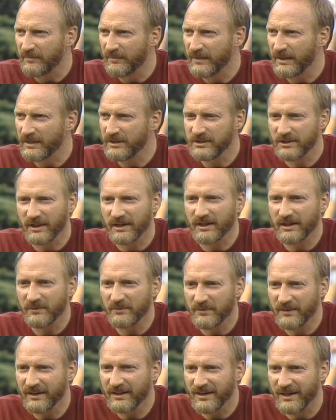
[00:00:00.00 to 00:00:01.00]
They suddenly
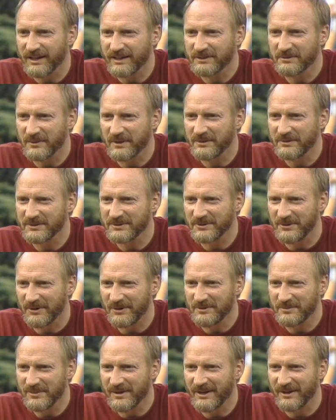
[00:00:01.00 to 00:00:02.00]
realized what it was all
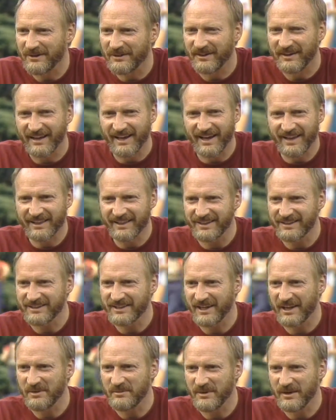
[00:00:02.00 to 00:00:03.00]
about. The athletes
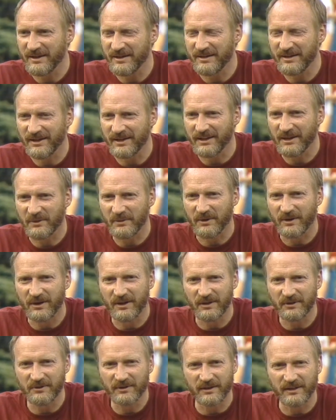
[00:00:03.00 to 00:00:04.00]
came in and there were
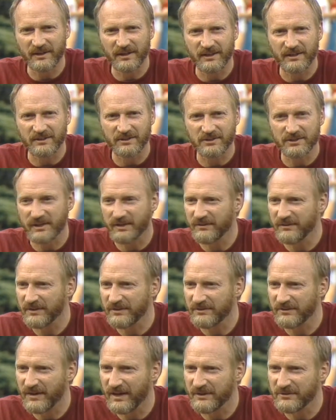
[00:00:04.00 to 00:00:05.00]

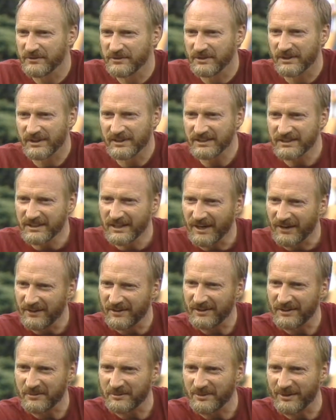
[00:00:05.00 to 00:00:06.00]
175 cities
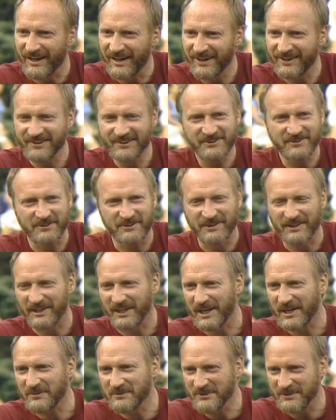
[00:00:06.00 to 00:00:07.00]
carrying their placards with the
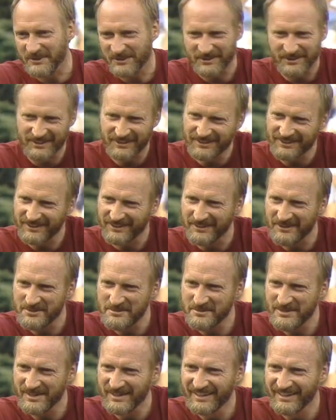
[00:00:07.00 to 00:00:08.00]
names of the cities on
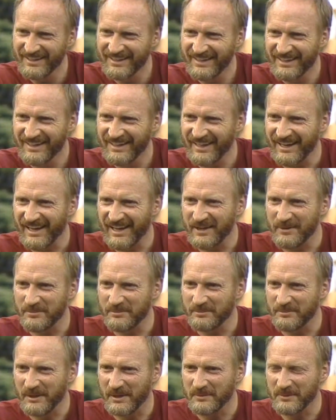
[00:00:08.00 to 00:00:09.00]
them, and
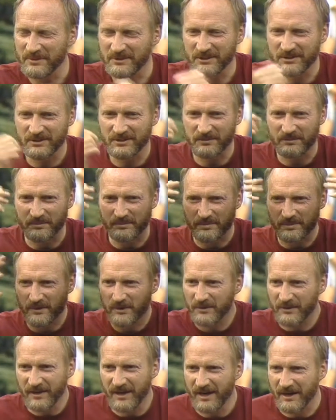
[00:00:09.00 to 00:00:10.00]
people just
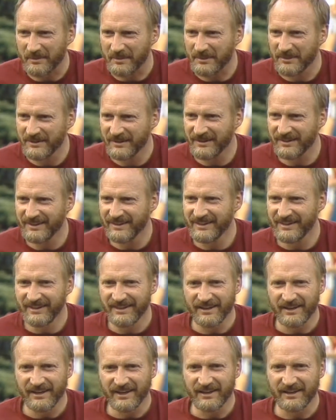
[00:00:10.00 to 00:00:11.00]
broke up.
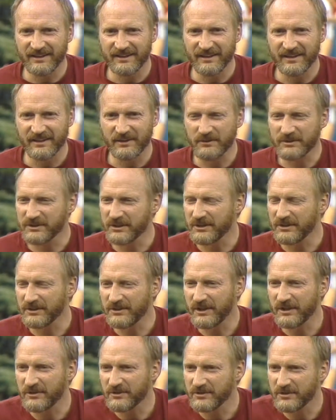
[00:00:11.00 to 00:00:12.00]
There was a
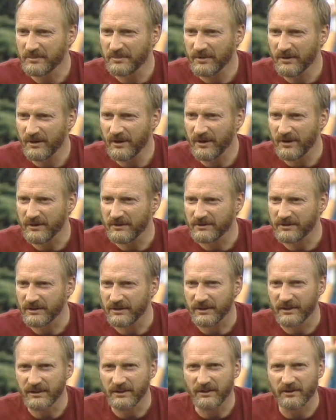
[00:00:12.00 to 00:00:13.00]
continuous applause.
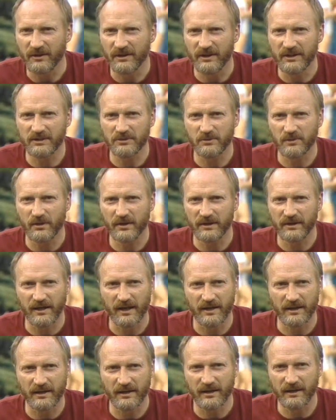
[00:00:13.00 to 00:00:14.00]
The audience walked
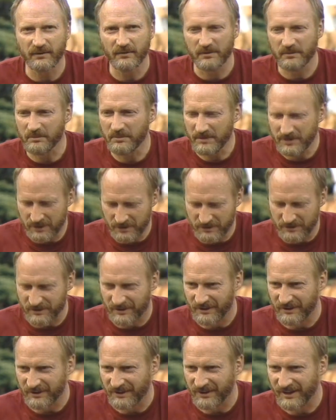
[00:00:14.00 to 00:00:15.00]
out of there with blisters
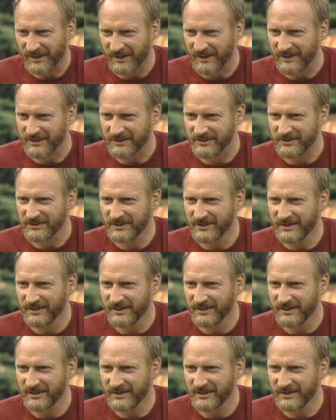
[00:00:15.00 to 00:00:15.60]
on their hands.